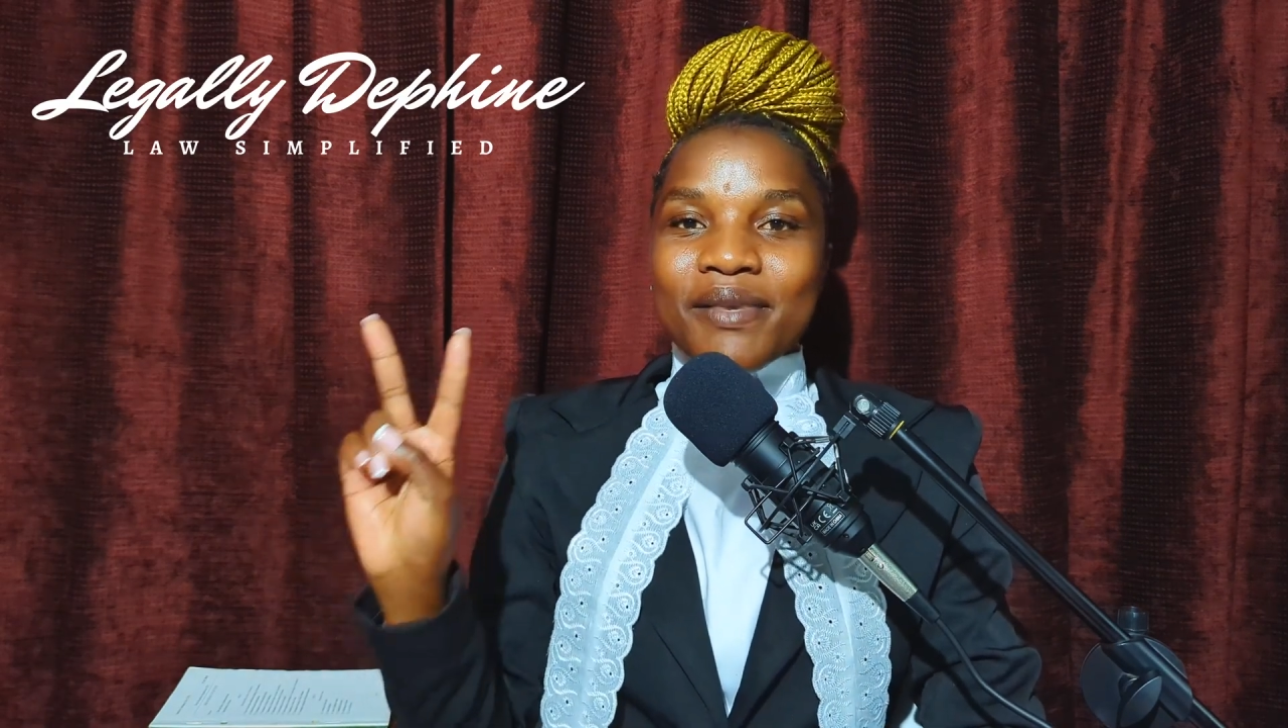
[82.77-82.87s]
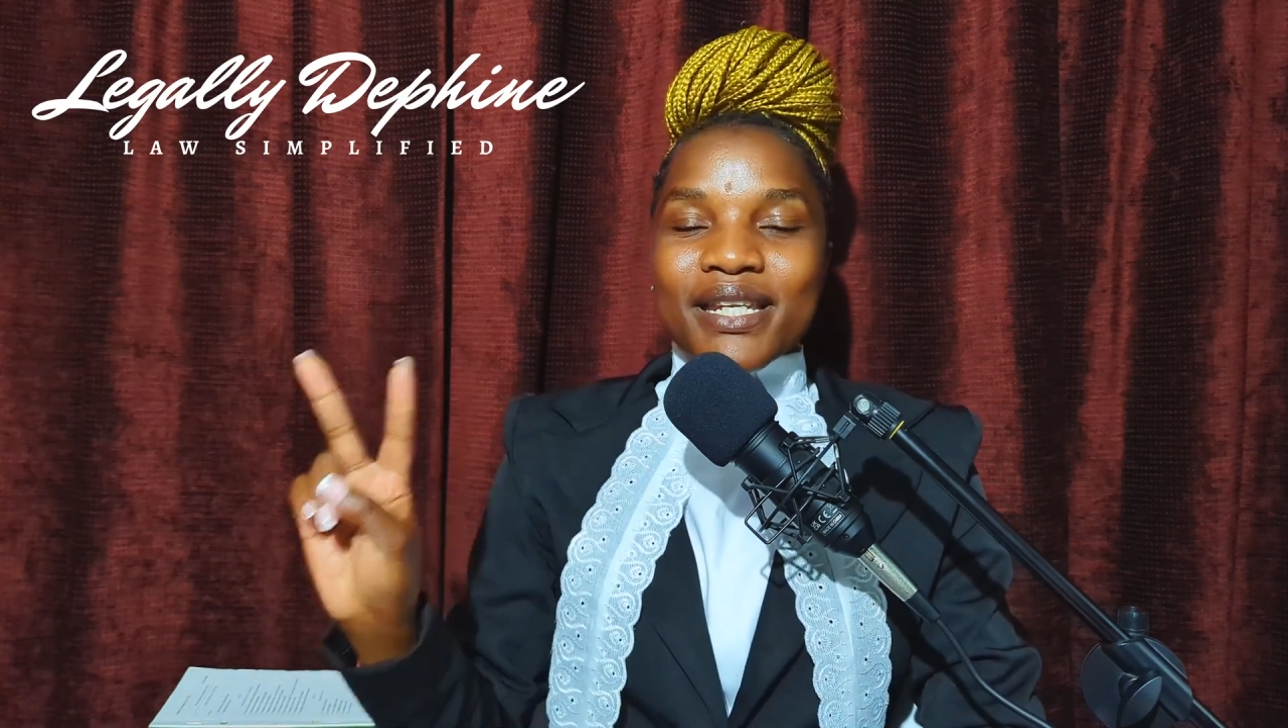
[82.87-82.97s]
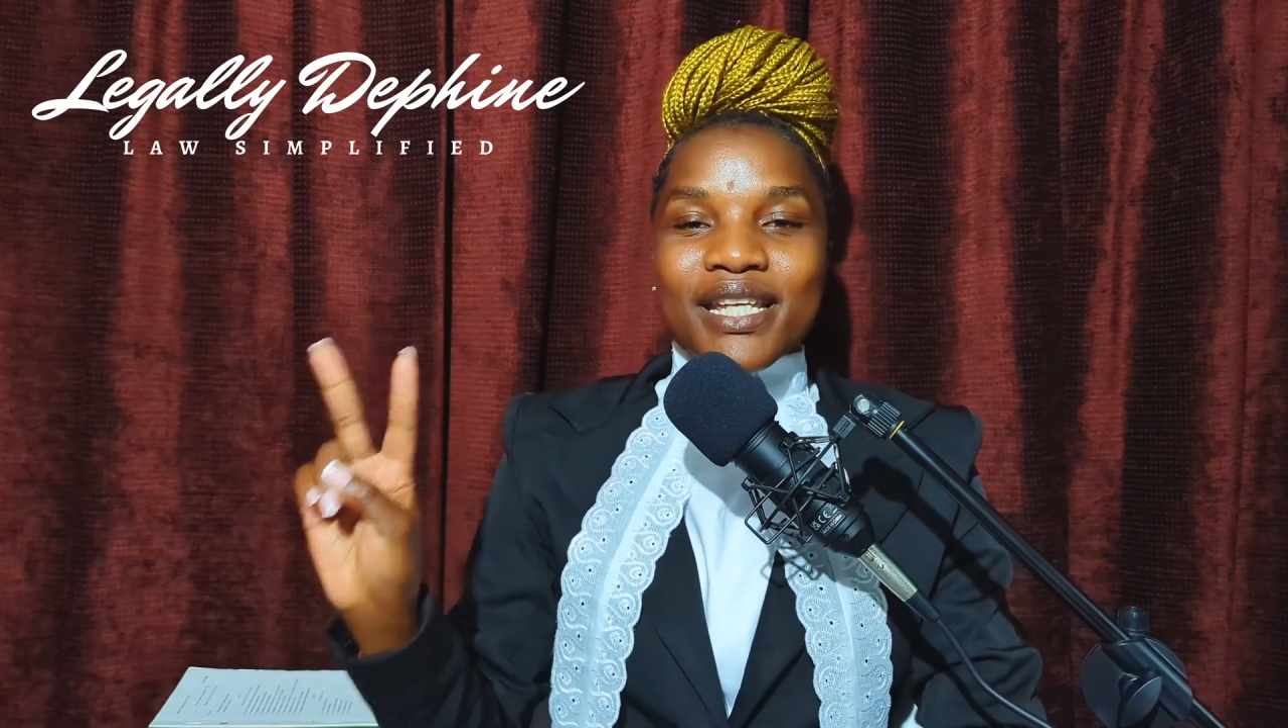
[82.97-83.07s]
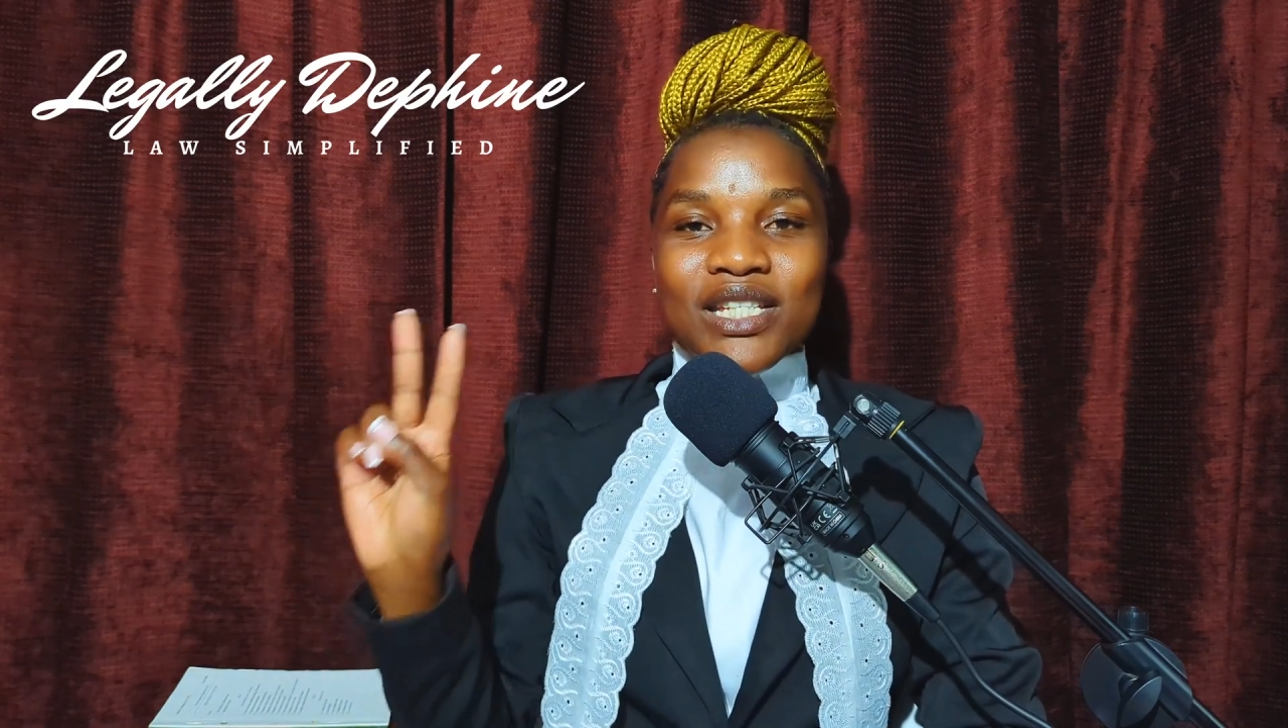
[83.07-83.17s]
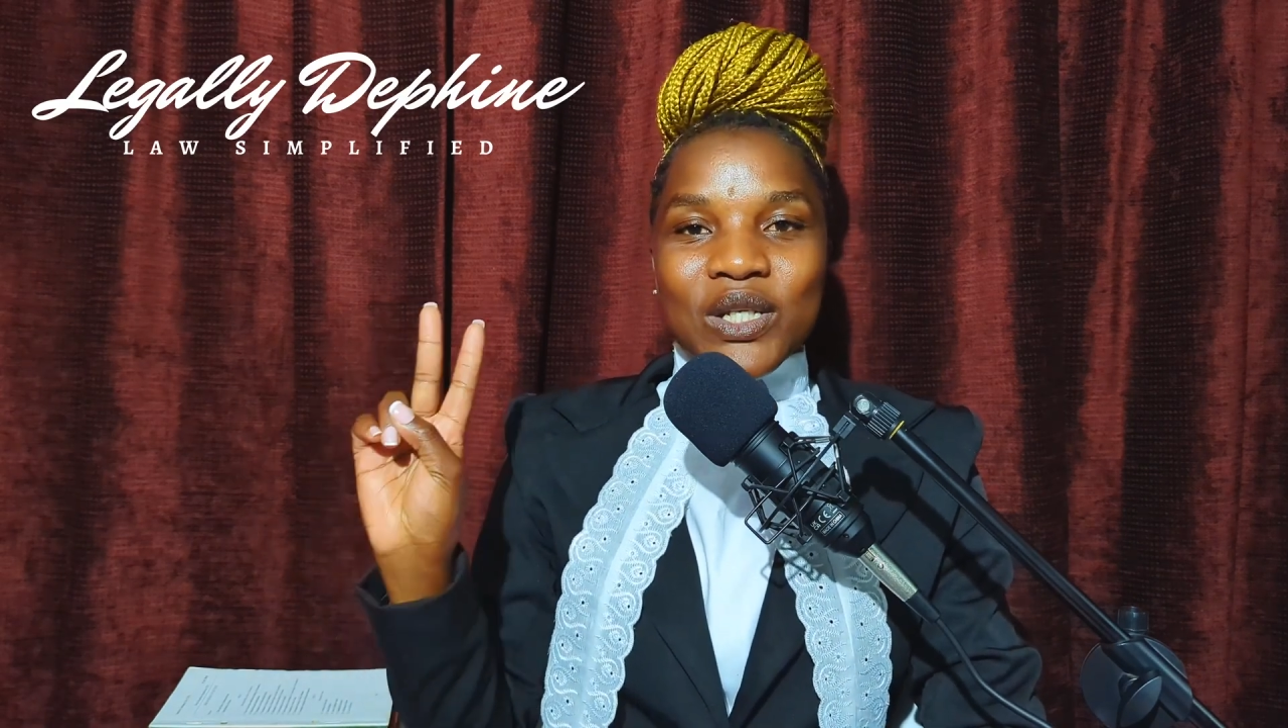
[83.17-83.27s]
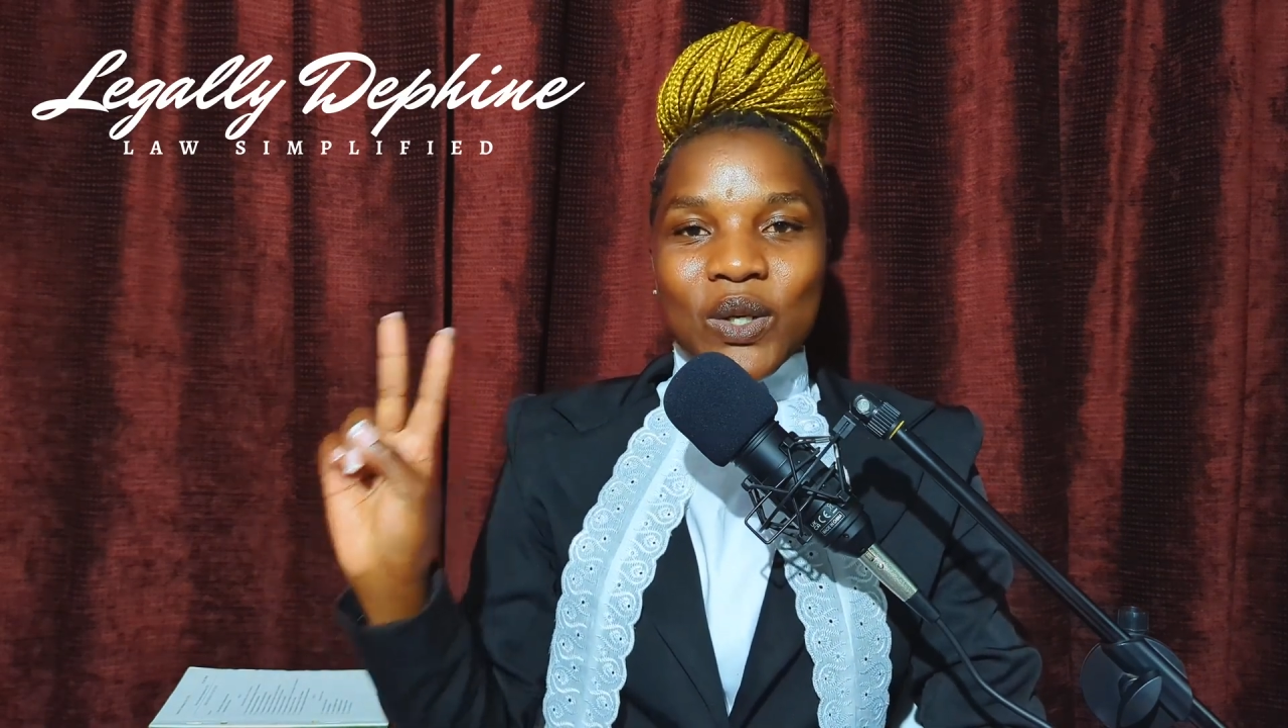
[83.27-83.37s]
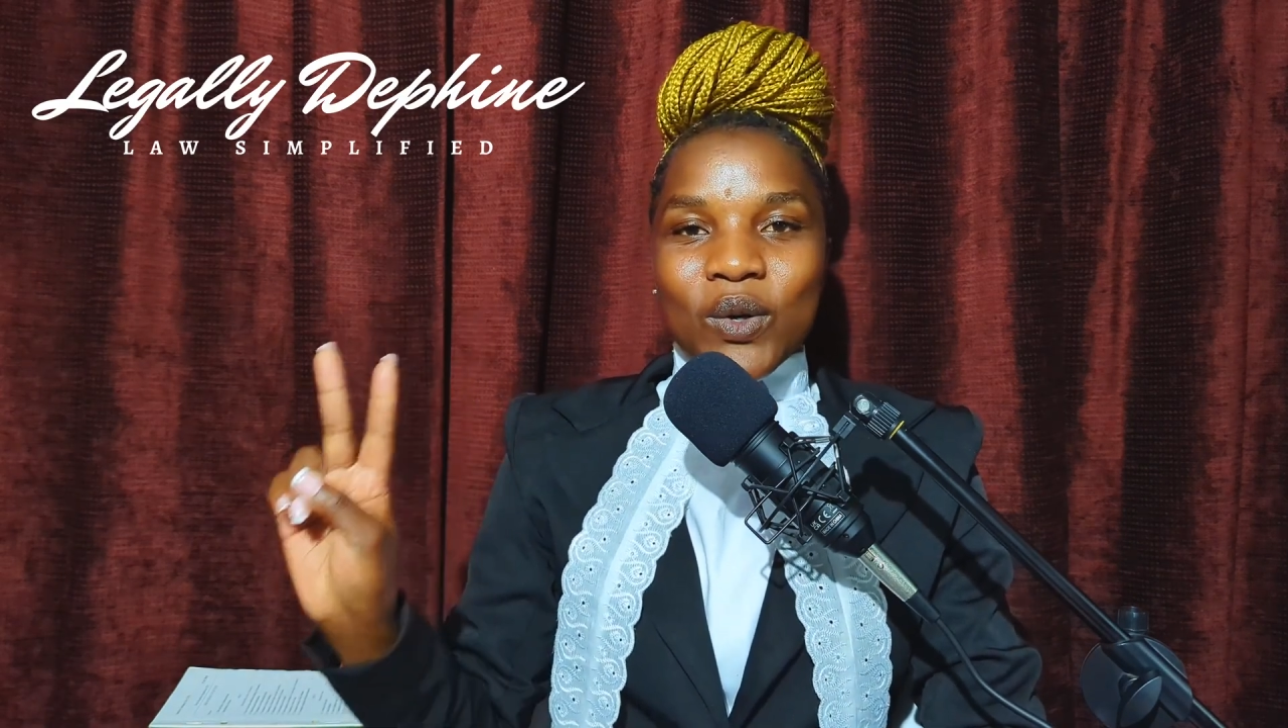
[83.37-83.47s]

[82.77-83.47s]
marriage